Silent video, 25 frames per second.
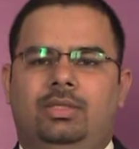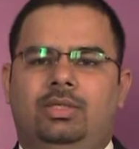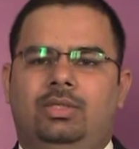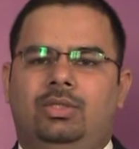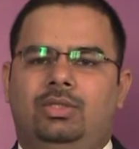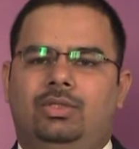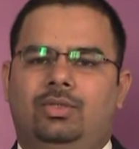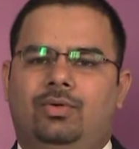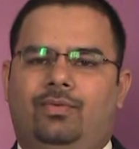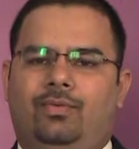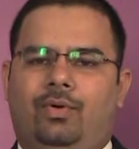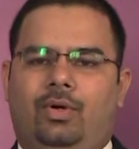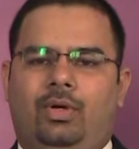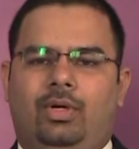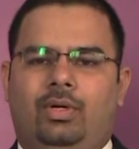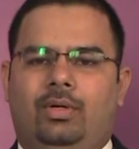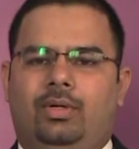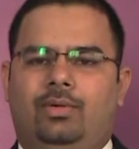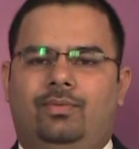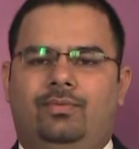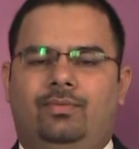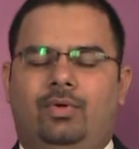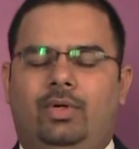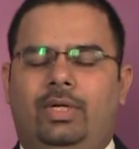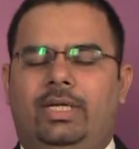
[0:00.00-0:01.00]
So
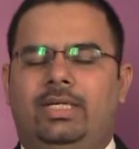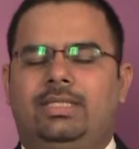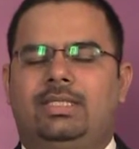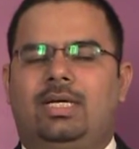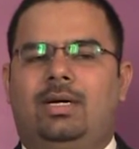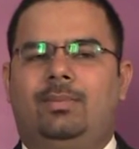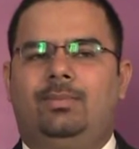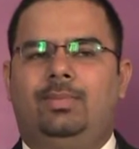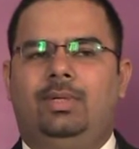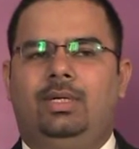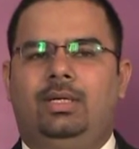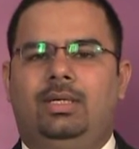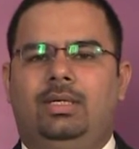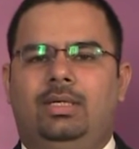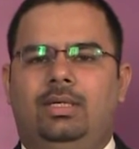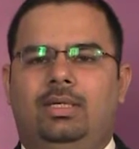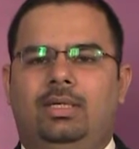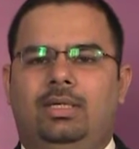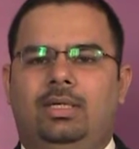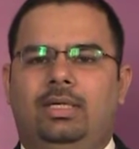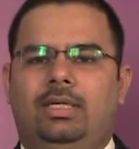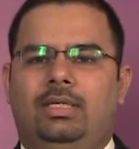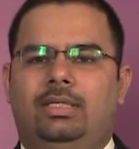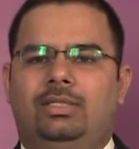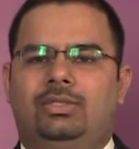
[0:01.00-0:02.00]
for example,
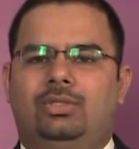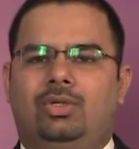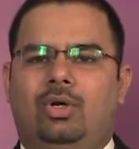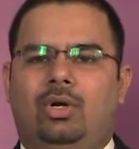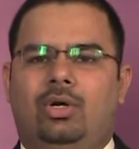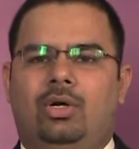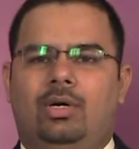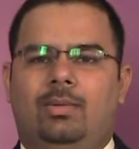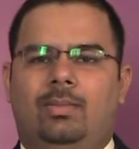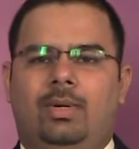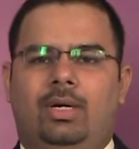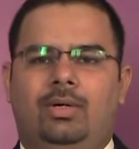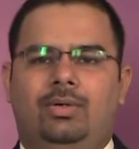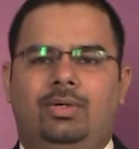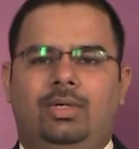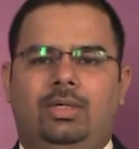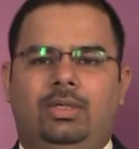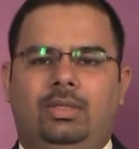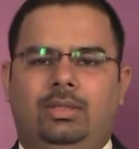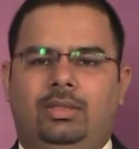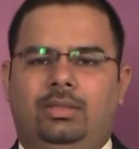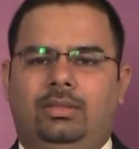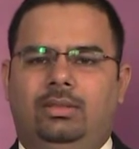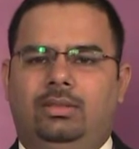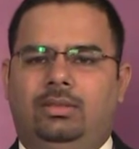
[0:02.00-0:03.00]
let us talk about a